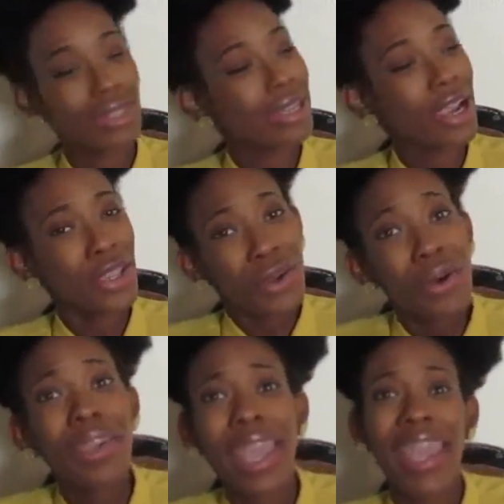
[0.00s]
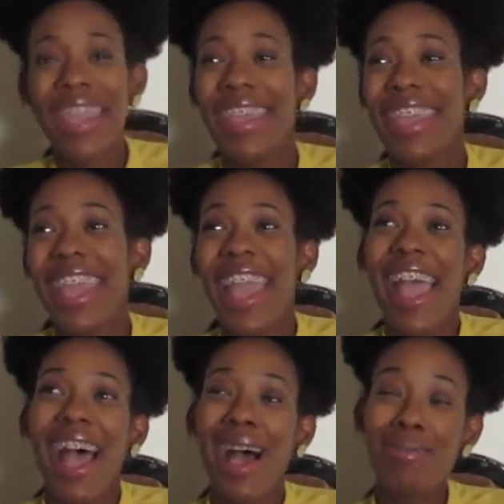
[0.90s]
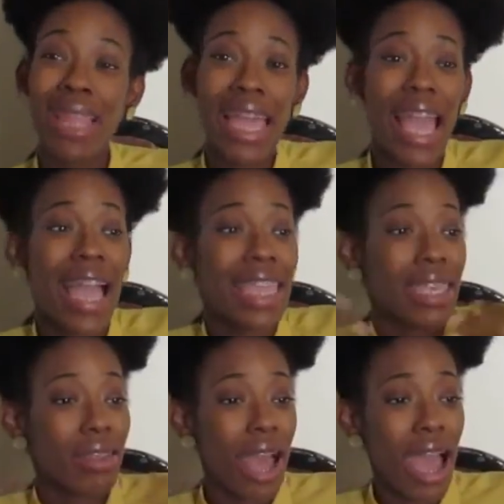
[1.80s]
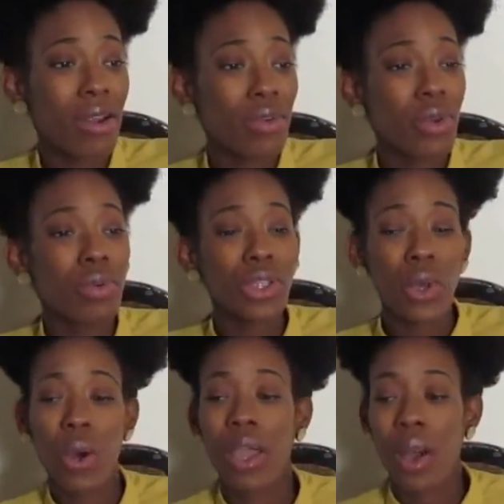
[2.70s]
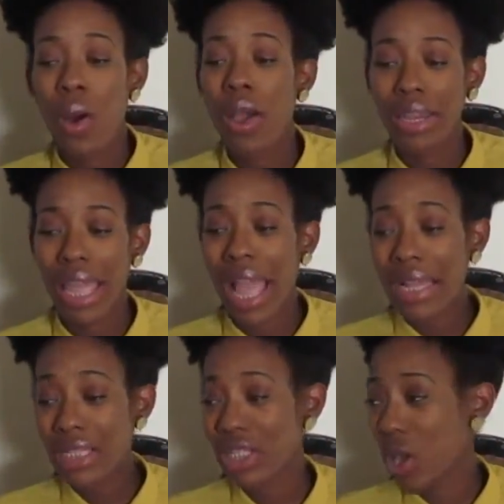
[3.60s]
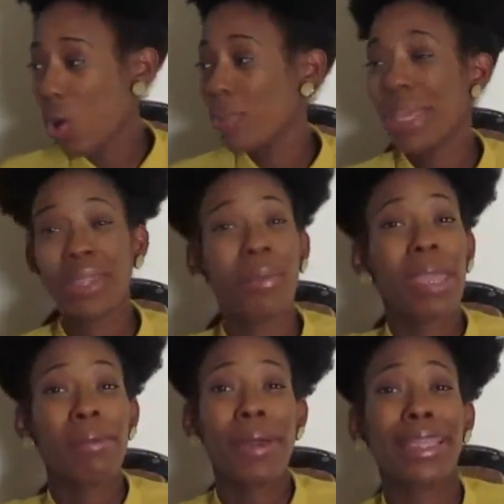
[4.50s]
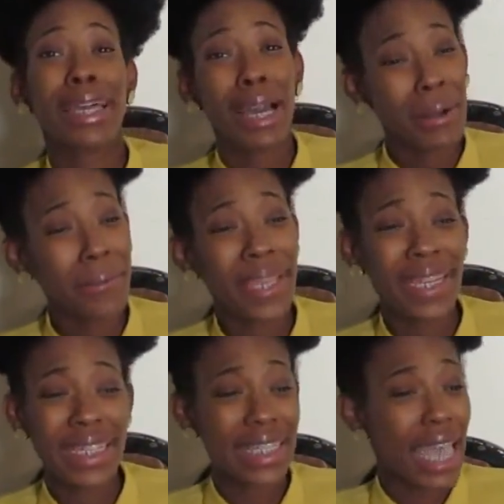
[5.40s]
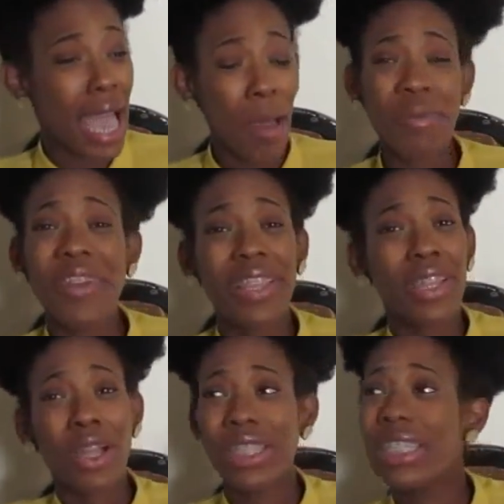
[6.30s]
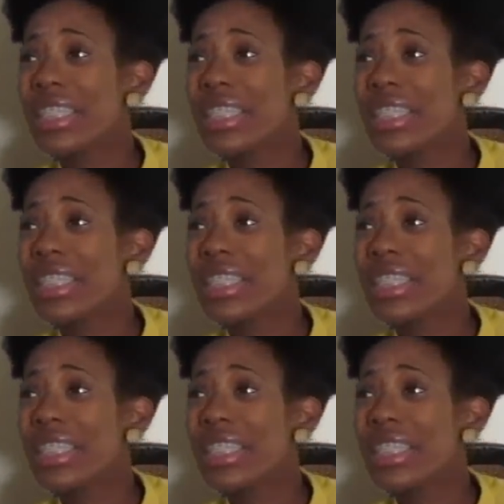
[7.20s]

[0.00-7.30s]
are you okay? I'm like, I don't know what's going on. Like, I just hope that the baby about to come, because I'm feeling all of these